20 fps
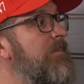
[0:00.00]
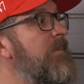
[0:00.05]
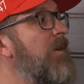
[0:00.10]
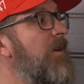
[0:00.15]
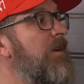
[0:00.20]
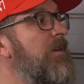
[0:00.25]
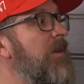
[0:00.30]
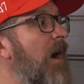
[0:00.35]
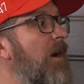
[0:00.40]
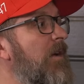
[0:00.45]

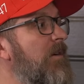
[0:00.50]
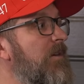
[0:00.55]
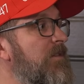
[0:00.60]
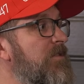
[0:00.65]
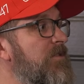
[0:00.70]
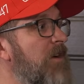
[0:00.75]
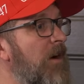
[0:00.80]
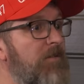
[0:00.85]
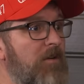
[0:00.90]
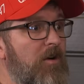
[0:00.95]
million
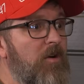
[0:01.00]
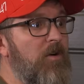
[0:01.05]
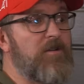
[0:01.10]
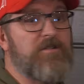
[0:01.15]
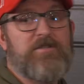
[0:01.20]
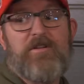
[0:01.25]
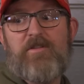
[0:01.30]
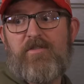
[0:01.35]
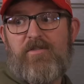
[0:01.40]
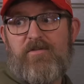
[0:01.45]
over a
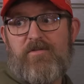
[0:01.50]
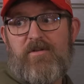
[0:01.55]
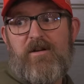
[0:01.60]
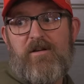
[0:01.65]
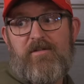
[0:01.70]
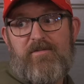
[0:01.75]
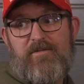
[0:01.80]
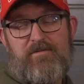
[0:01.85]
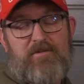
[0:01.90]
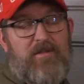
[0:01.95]
course of
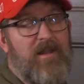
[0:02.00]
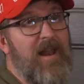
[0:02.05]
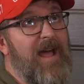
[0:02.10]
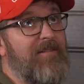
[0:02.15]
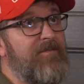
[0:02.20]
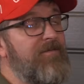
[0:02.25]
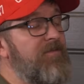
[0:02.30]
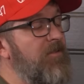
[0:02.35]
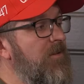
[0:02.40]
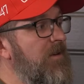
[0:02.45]

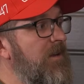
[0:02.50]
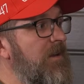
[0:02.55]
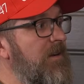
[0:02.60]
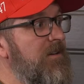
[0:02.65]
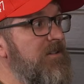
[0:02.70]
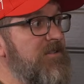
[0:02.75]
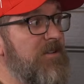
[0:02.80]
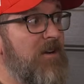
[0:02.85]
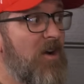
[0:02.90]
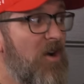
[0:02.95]
4
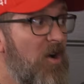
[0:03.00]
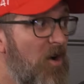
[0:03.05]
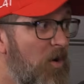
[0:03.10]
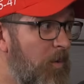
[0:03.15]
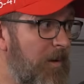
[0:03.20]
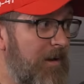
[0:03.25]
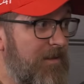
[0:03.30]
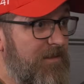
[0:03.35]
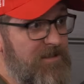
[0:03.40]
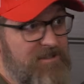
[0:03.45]
years
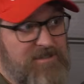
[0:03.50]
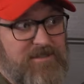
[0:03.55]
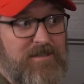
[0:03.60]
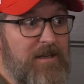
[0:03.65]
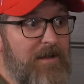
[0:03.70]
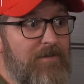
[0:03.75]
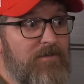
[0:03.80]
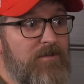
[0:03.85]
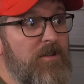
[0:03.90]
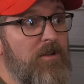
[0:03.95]
with the
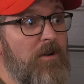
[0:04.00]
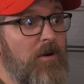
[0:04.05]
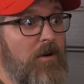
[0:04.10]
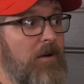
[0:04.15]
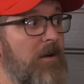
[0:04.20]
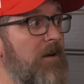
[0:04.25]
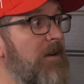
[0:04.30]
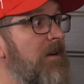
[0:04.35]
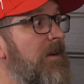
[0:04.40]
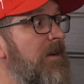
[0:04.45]
city of New
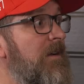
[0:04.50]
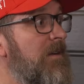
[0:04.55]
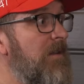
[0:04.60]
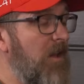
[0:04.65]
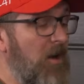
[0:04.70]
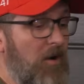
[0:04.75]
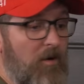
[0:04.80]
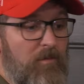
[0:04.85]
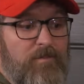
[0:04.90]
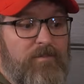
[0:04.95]
York,
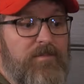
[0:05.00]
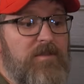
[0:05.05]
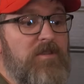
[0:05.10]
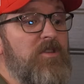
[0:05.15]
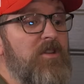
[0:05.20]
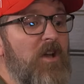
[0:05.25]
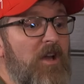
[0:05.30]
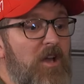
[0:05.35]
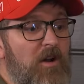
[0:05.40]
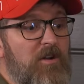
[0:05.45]

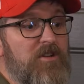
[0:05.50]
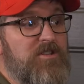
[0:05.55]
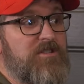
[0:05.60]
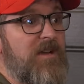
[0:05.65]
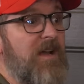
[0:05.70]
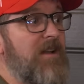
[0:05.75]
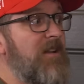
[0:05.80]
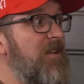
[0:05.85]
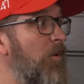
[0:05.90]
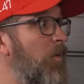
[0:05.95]

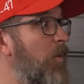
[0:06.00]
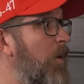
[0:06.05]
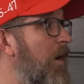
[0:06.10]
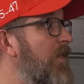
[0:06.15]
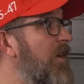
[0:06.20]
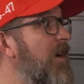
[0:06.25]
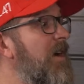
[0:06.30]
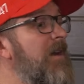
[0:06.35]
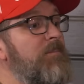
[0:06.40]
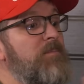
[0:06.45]
negotiating to where
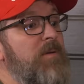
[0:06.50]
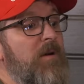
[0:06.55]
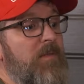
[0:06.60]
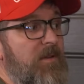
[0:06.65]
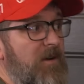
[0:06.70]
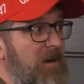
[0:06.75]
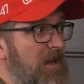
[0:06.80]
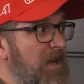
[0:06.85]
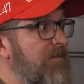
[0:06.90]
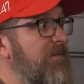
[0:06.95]
they're going to put
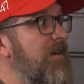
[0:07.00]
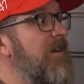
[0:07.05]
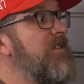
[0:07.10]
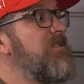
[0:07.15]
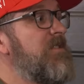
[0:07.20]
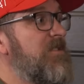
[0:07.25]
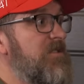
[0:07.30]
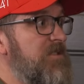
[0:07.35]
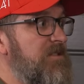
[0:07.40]
their convention